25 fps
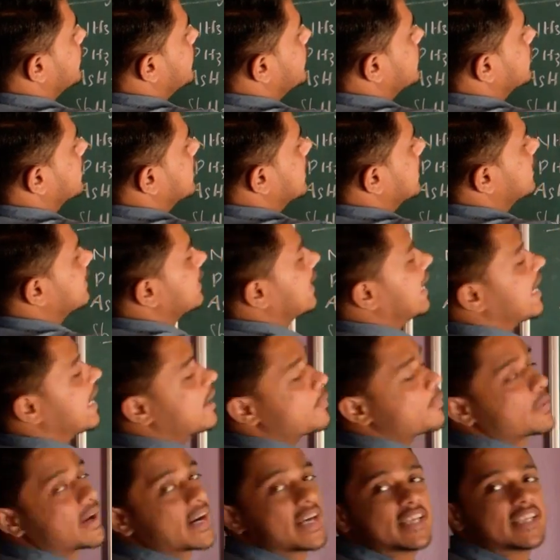will tell the
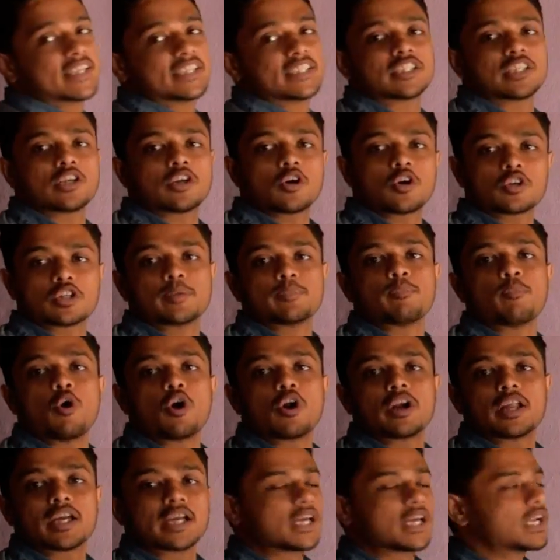hybridization of the
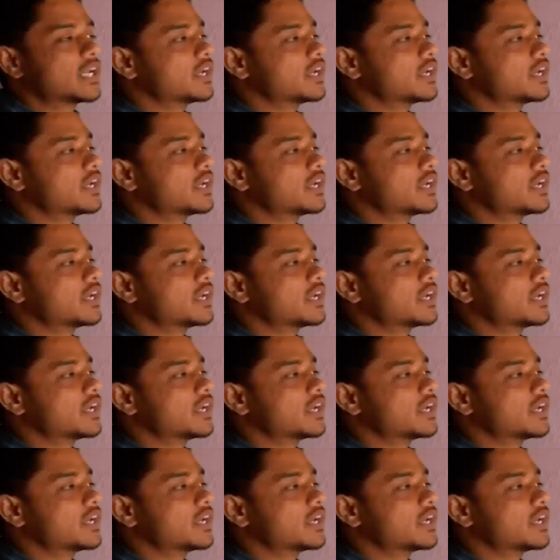bond angle,